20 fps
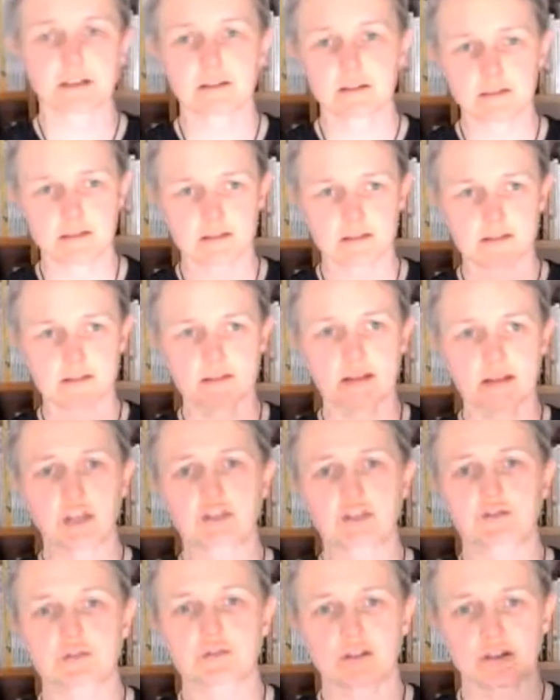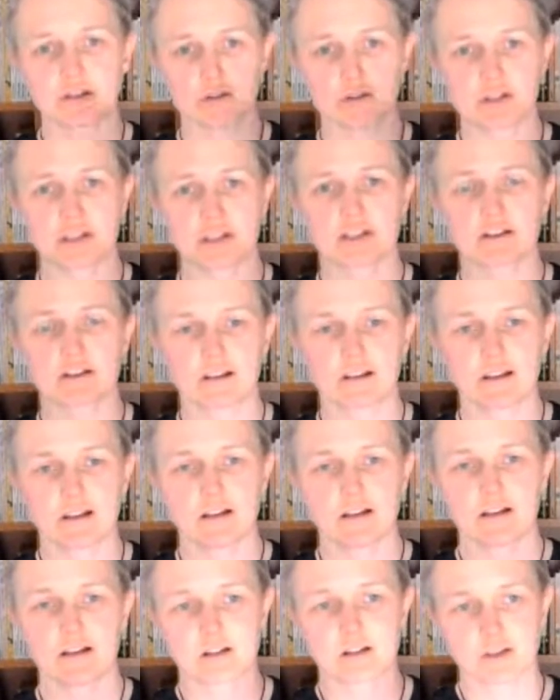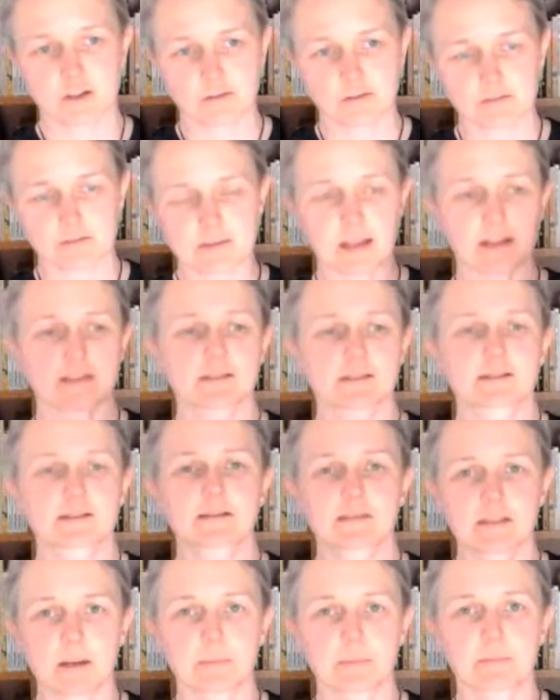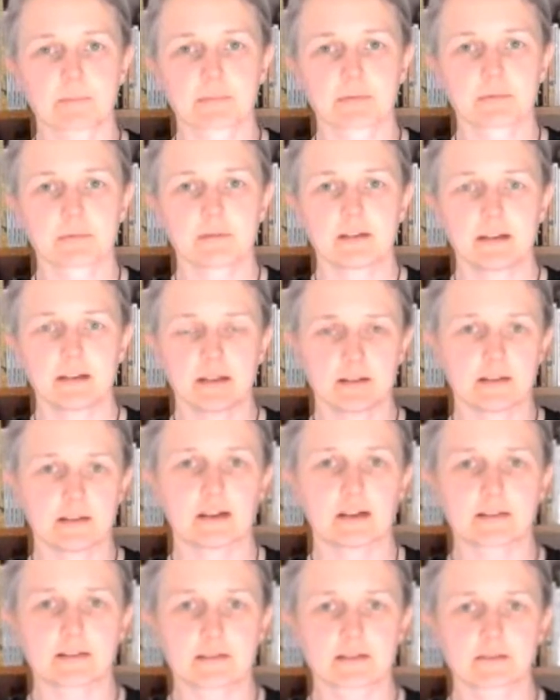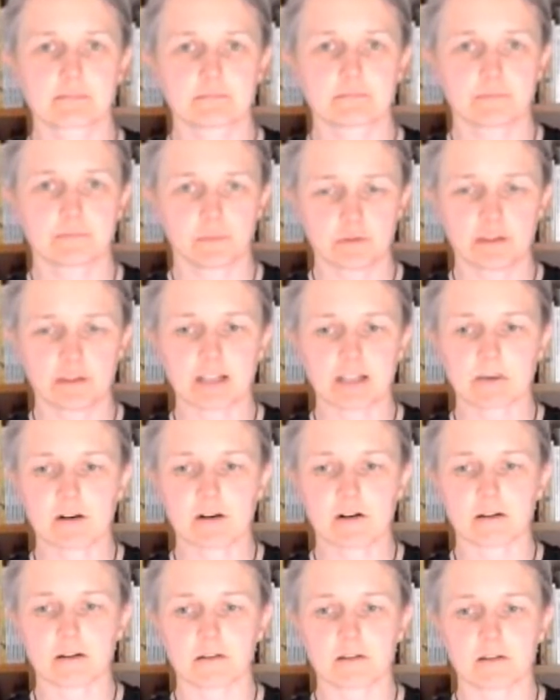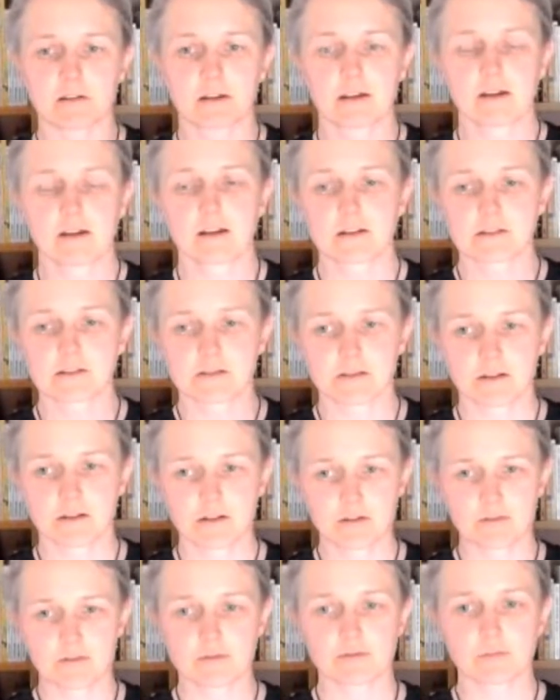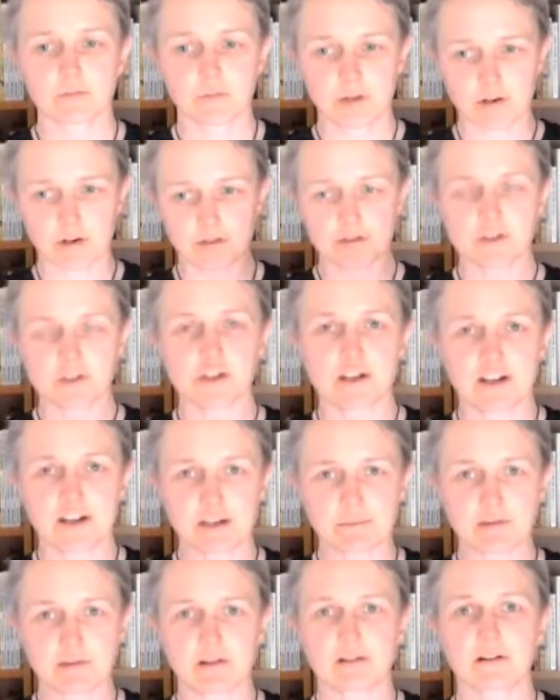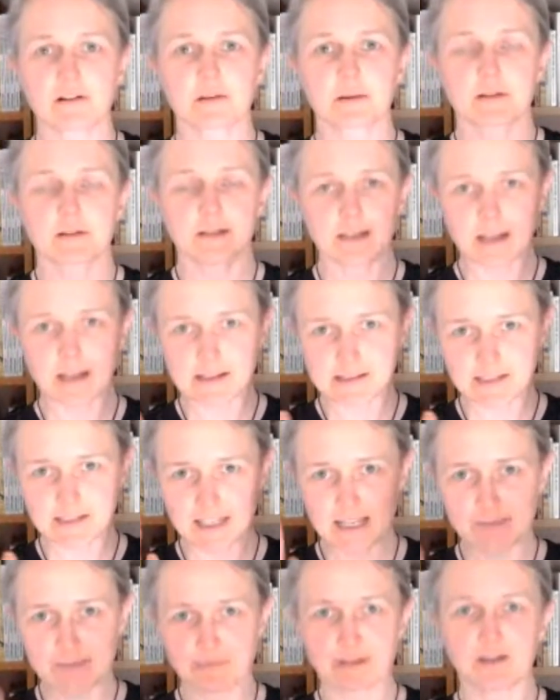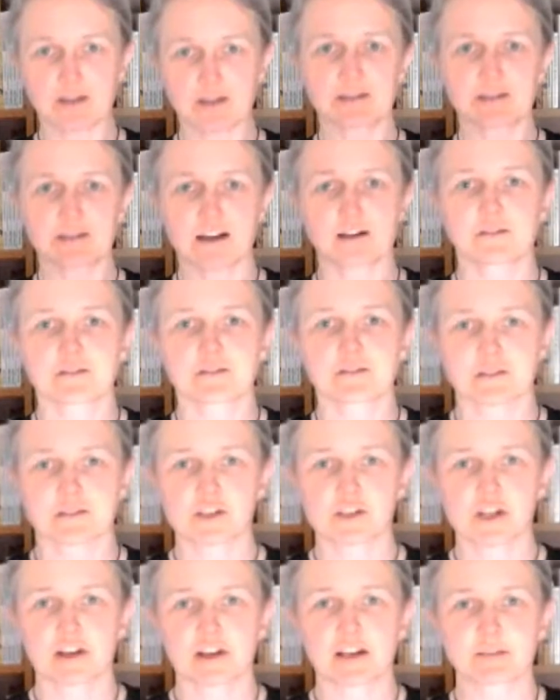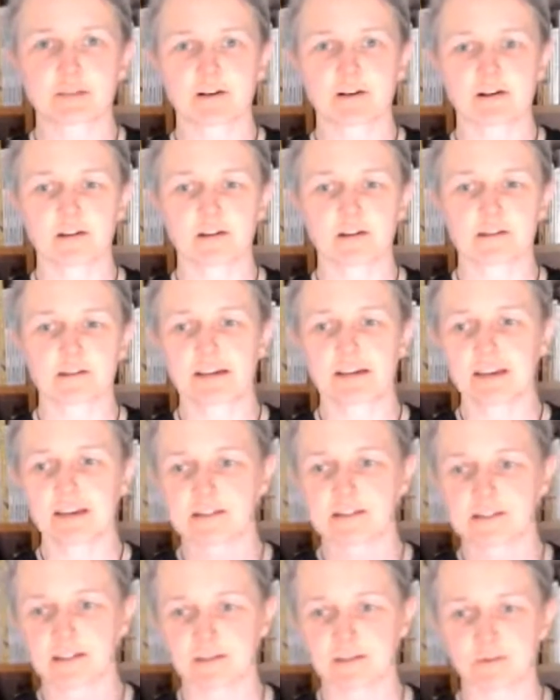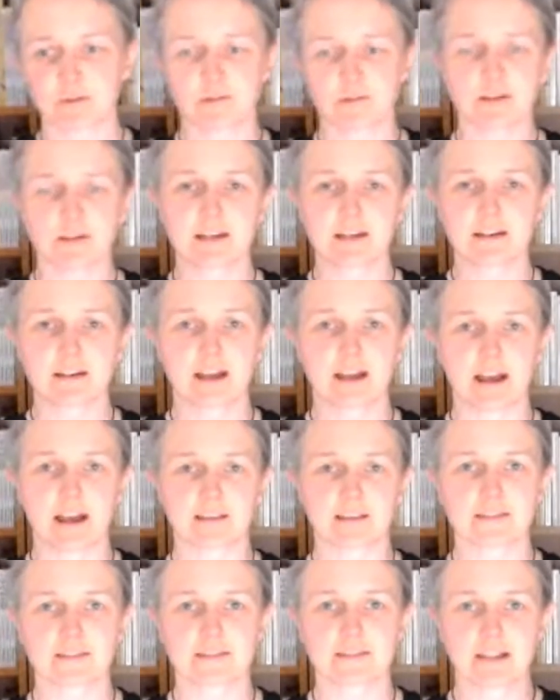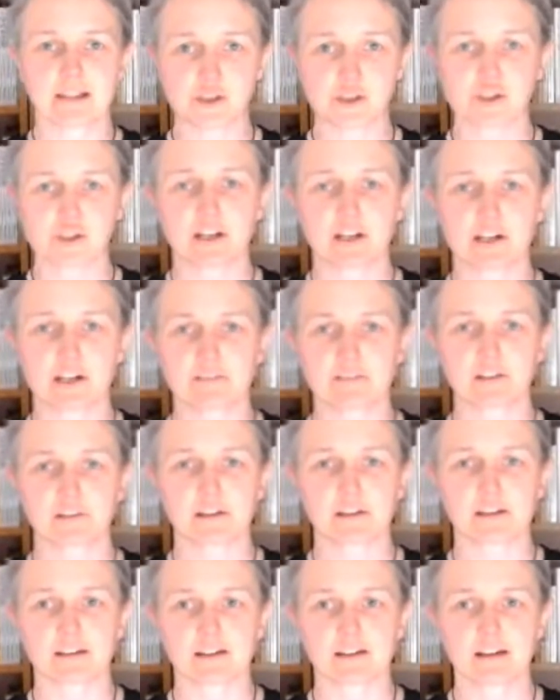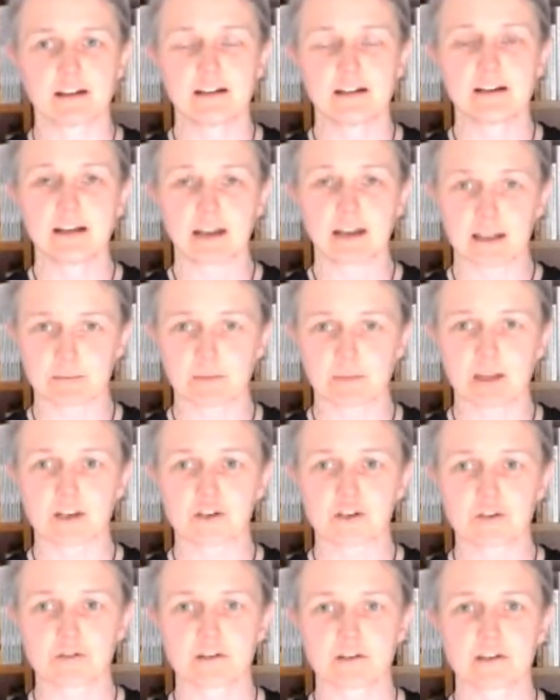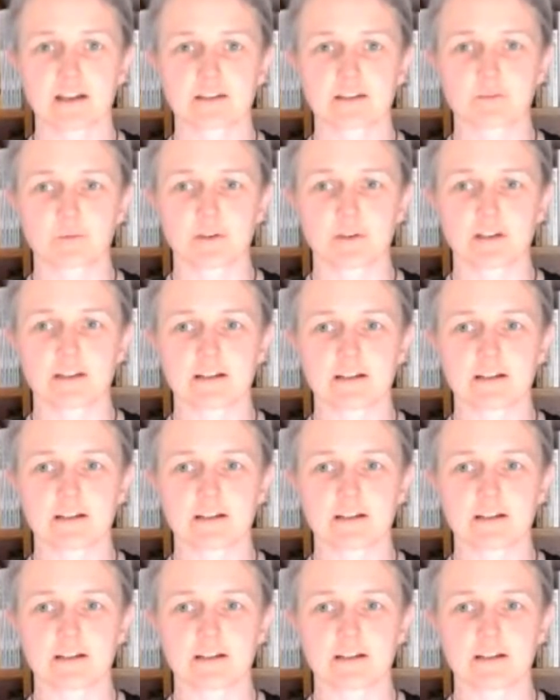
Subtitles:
this is a natural, logical next step in on that path. So we're on the sharing path. Let's keep going down the sharing path, and let's go all in, and let's share everything and make sure that we